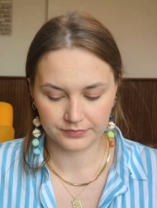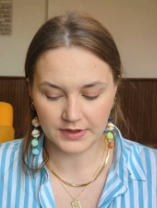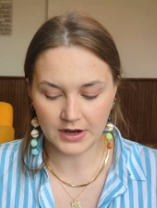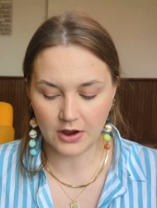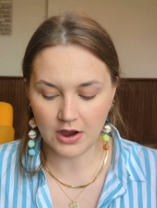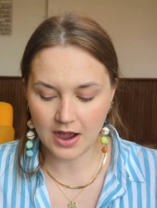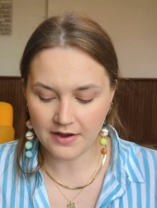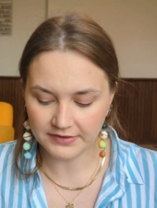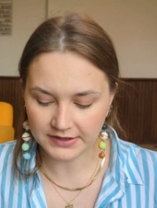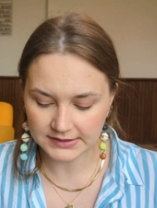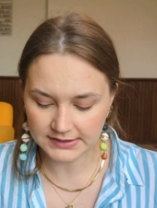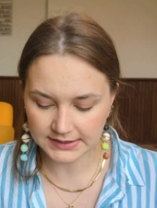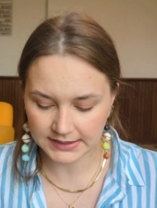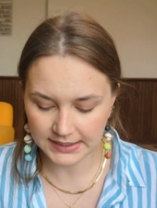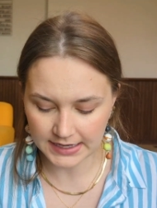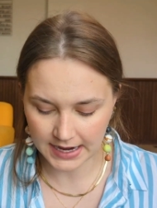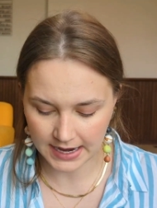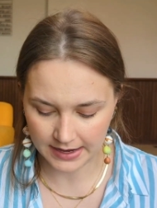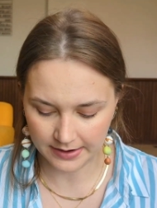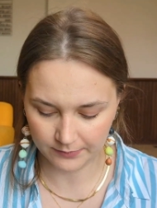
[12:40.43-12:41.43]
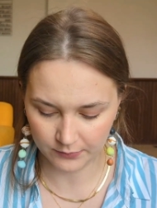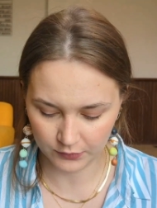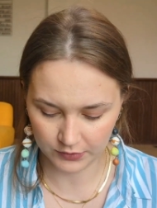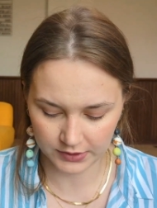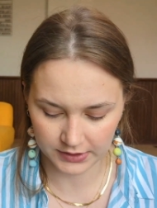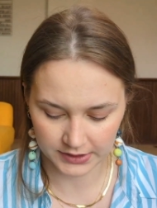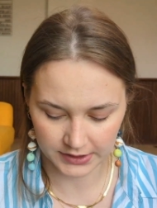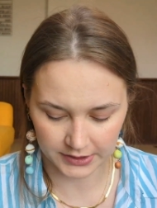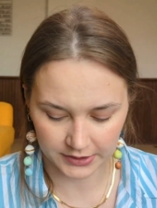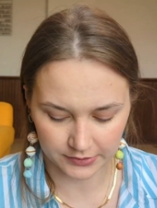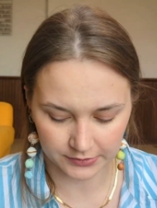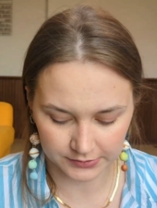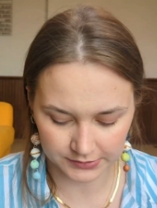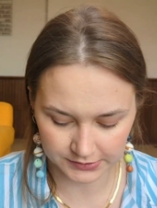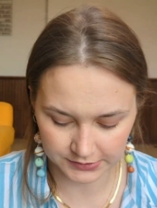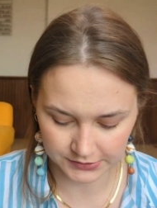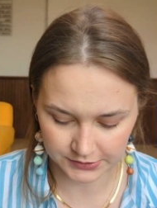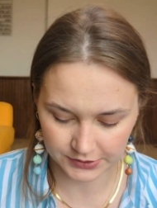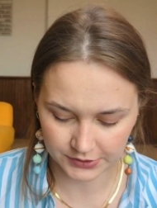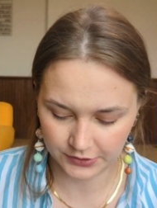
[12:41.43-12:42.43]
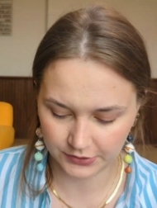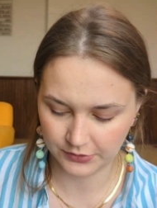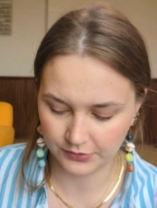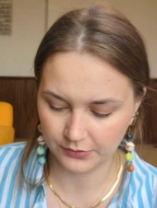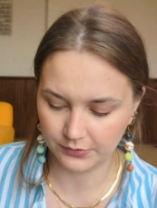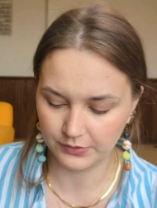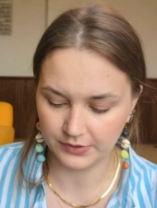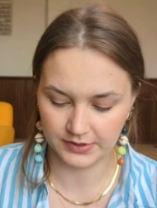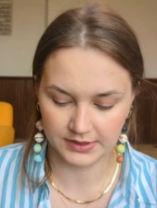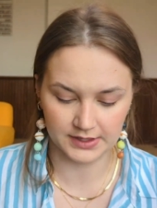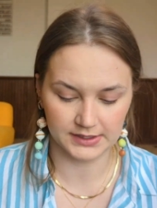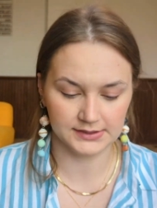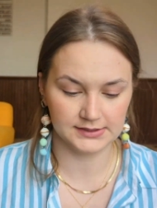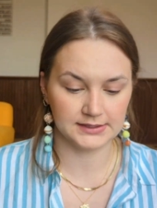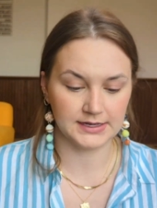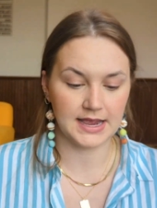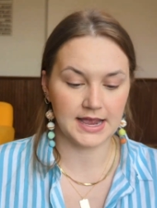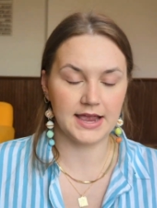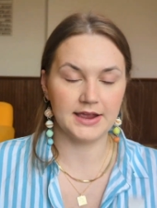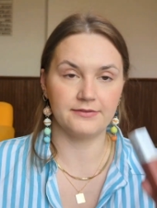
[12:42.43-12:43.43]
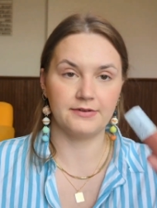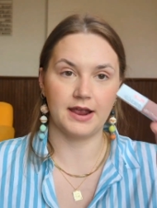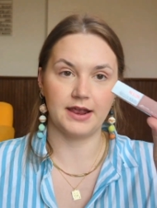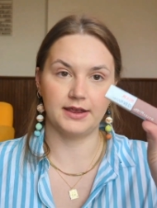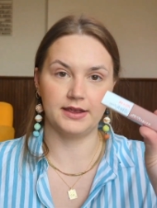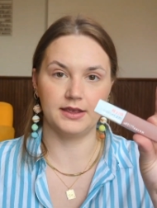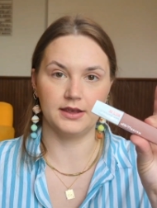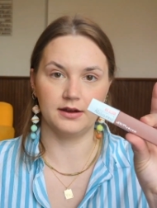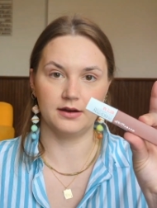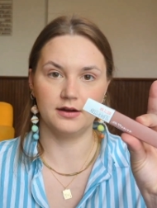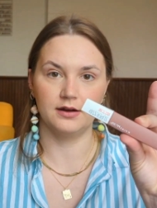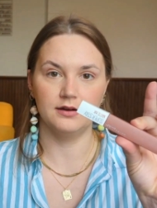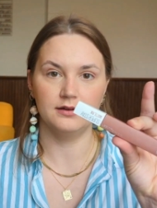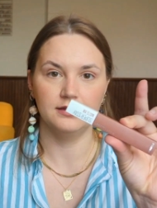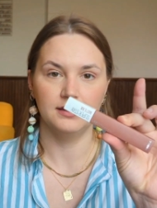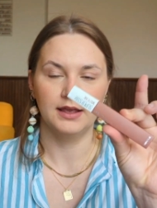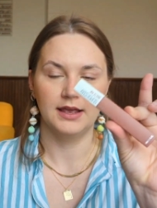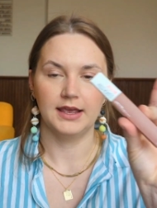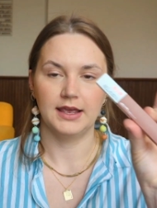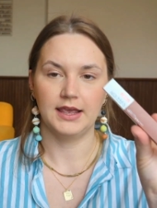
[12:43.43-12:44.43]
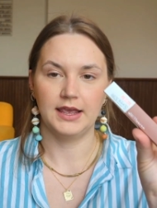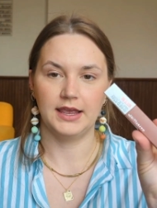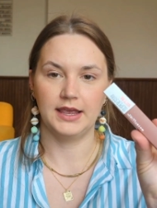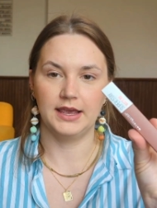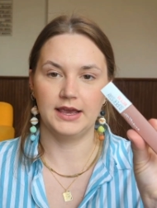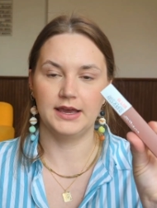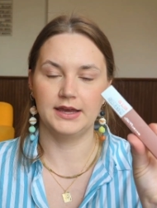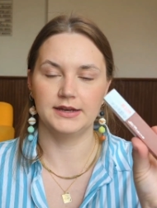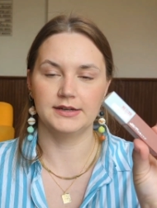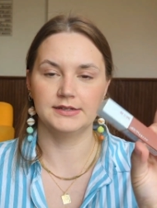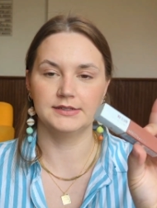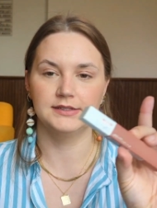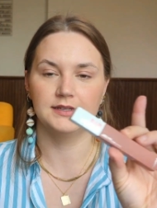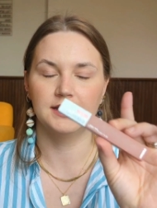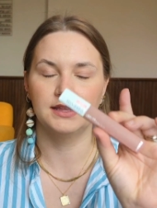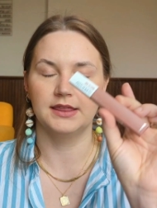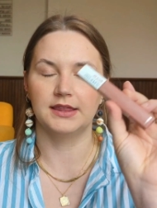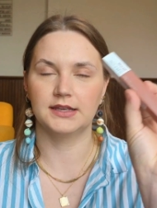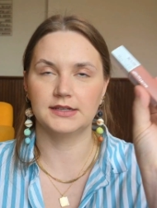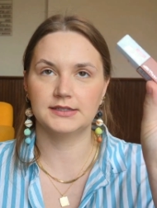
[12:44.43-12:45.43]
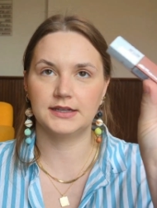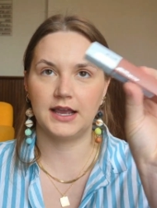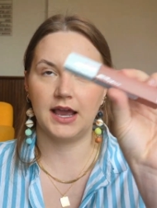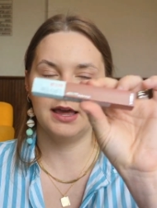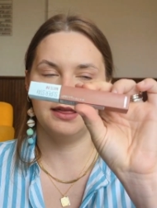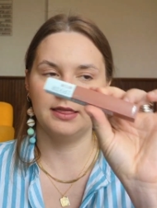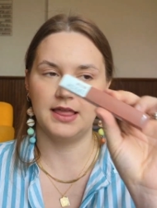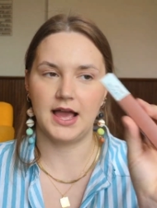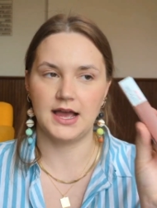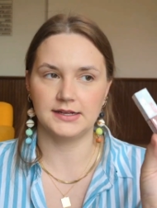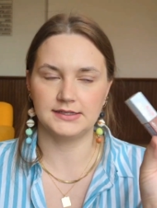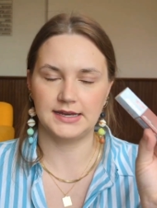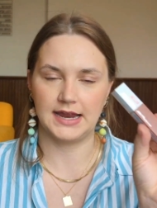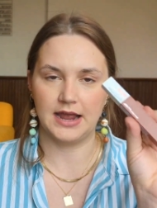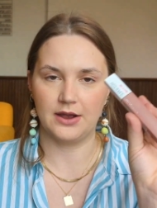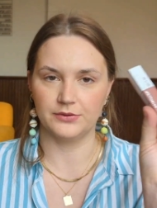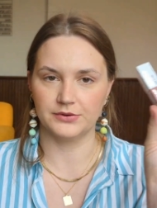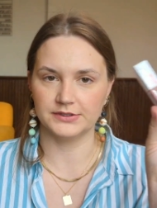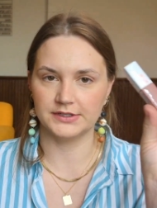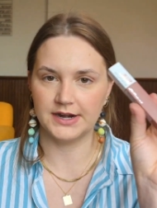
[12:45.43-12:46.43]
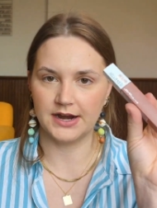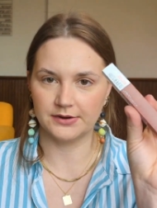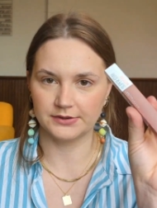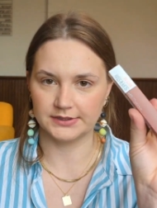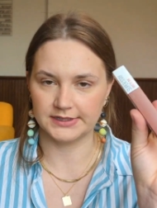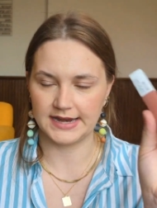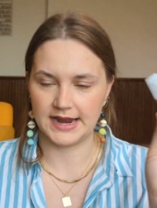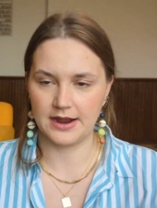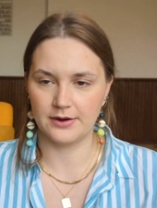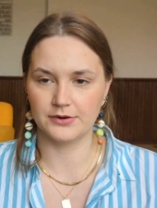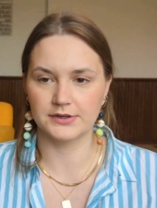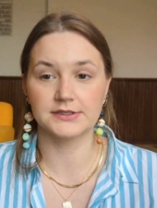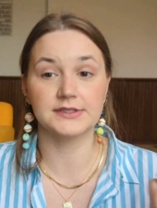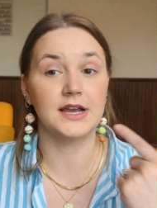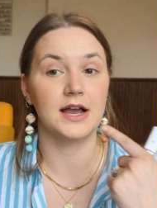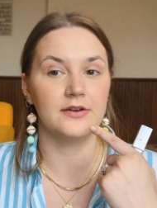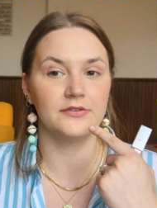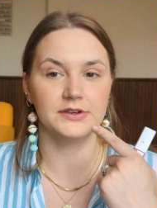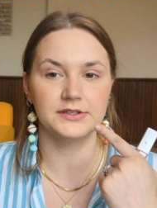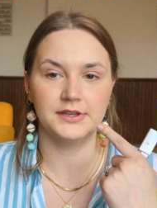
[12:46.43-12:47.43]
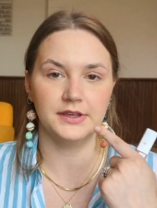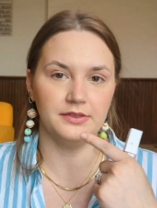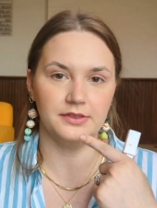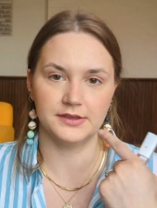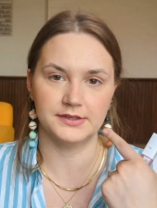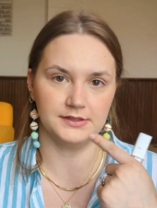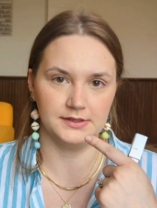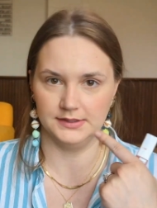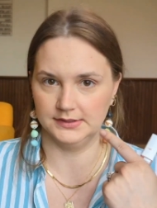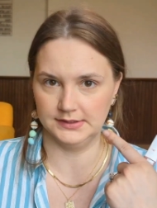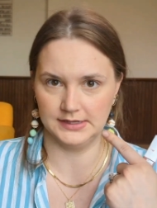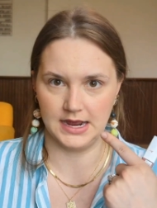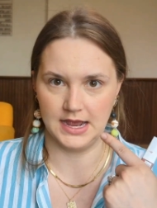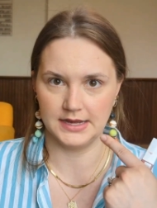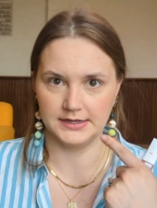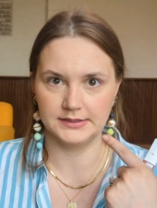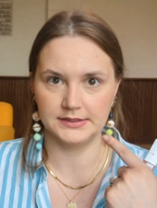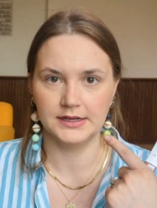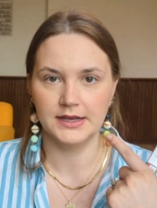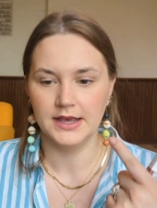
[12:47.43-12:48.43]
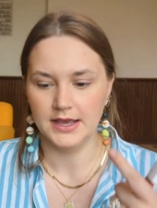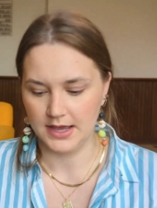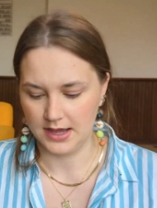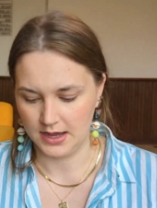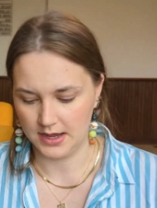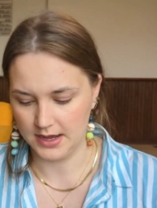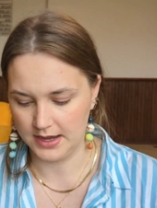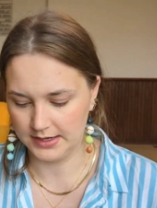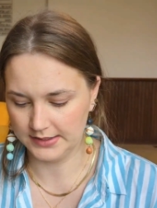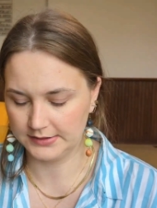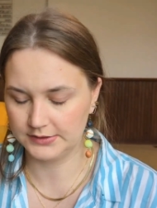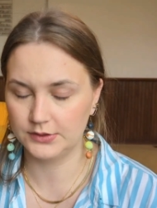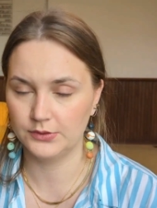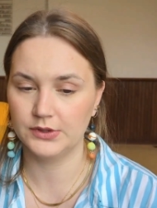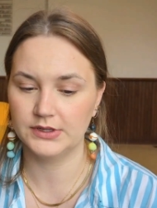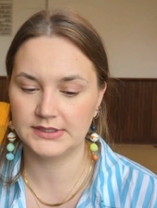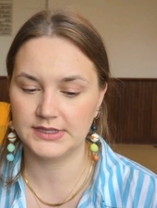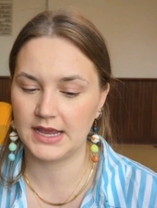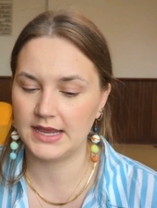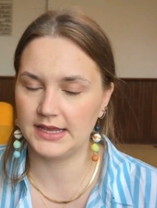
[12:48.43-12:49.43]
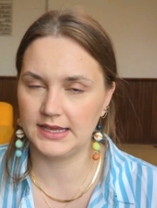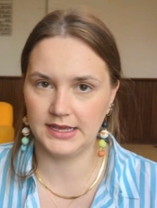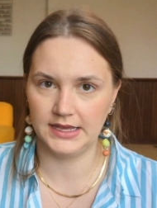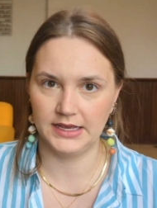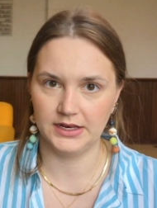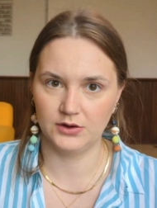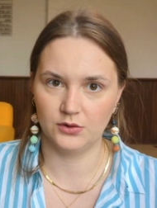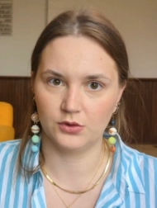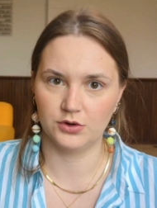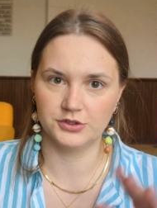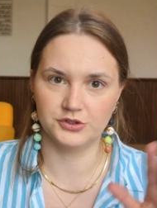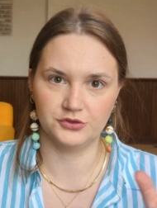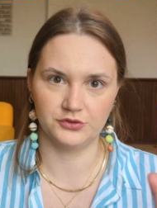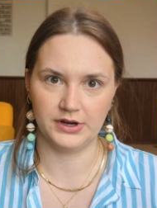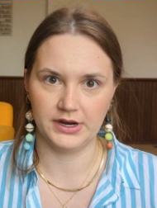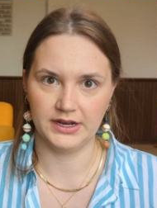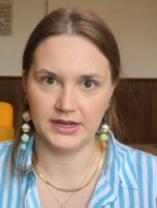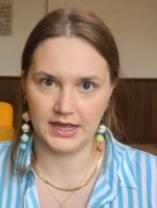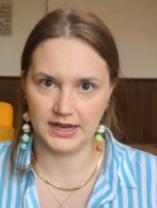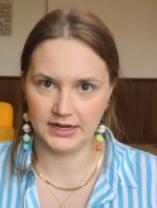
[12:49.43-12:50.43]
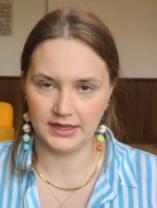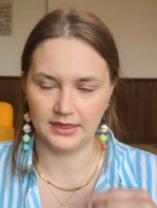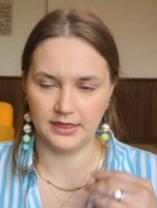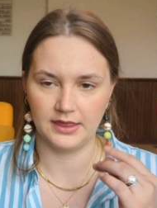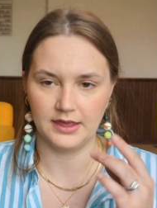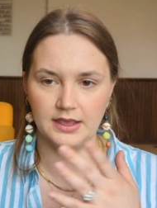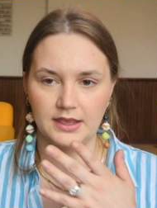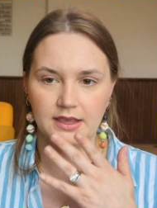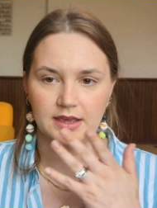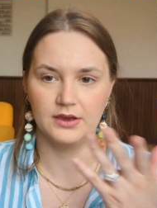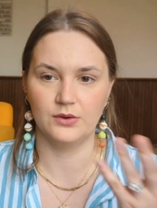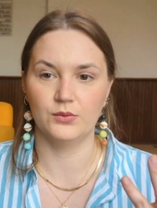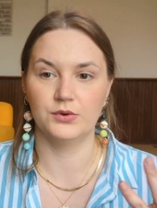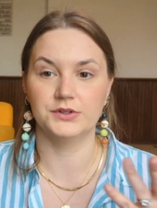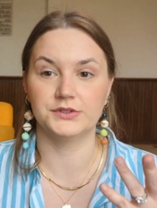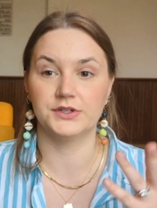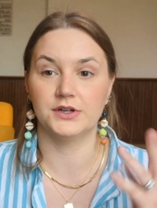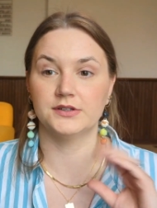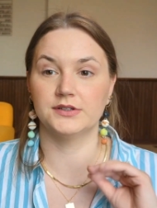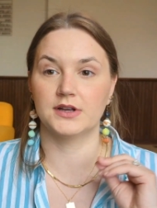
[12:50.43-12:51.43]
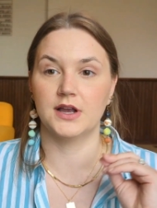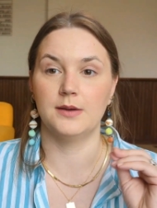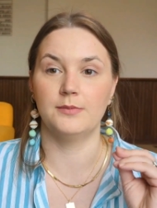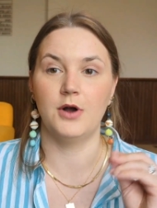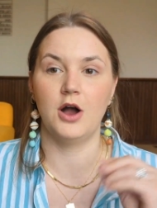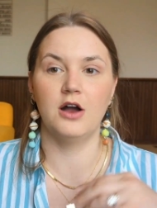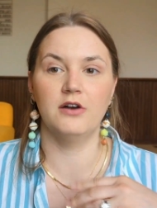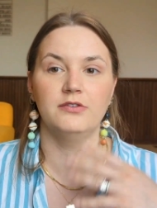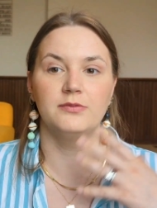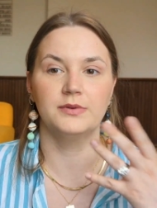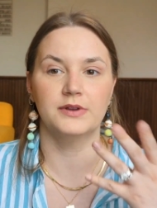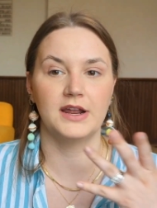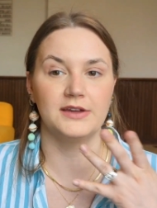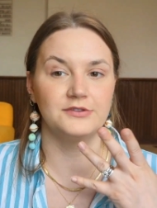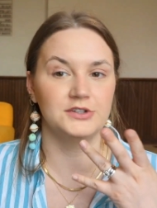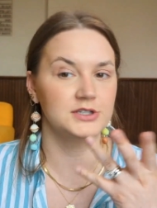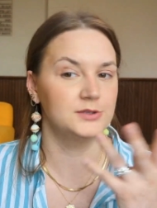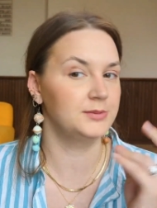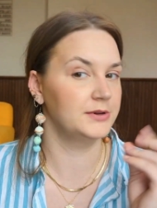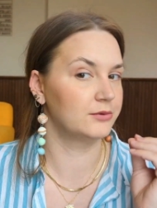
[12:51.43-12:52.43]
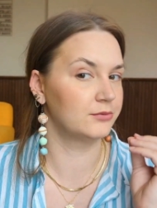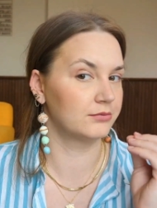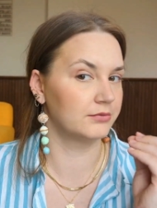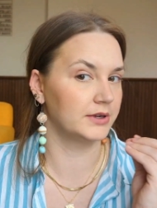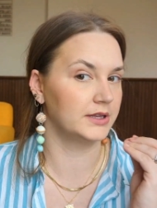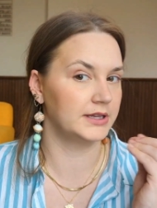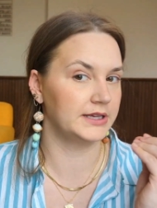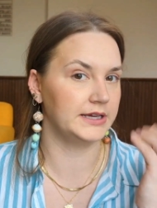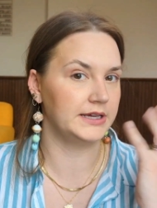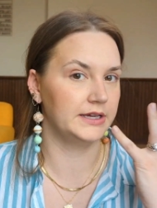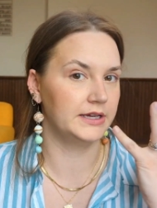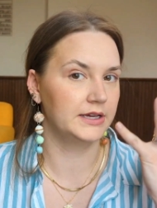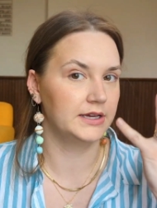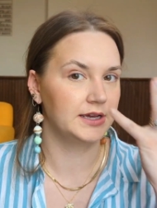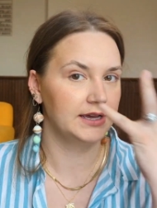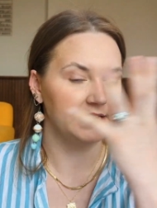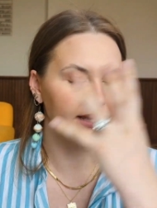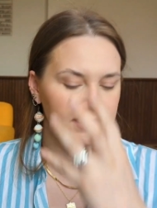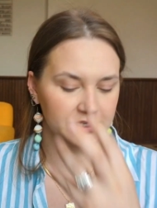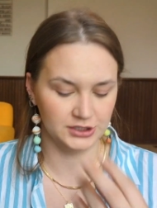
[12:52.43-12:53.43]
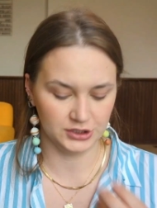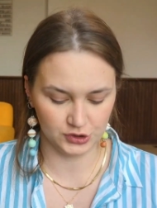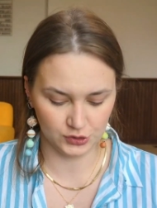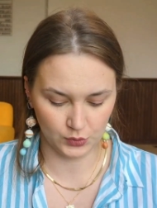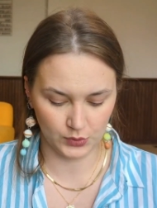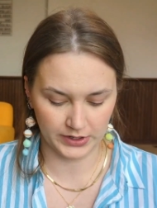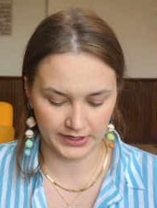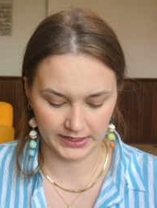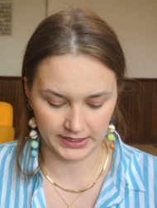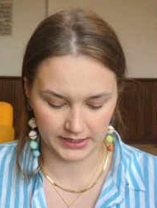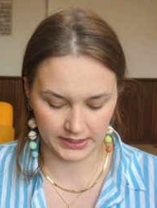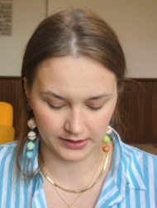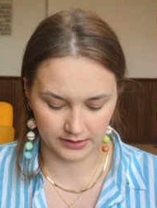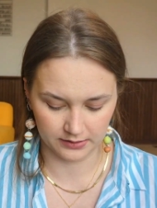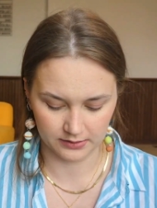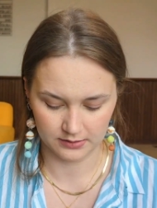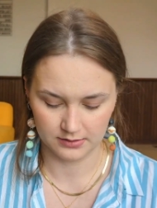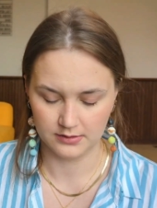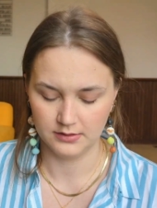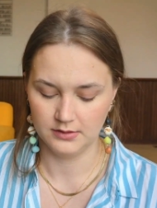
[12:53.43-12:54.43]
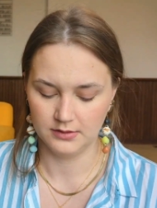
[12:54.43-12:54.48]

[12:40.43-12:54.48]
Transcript: Now, obviously, I'm really used to this guy right here, and this guy lasts hours and hours and hours. Obviously, this does not. As soon as I eat or drink anything, it will start to come off, but I've just been really enjoying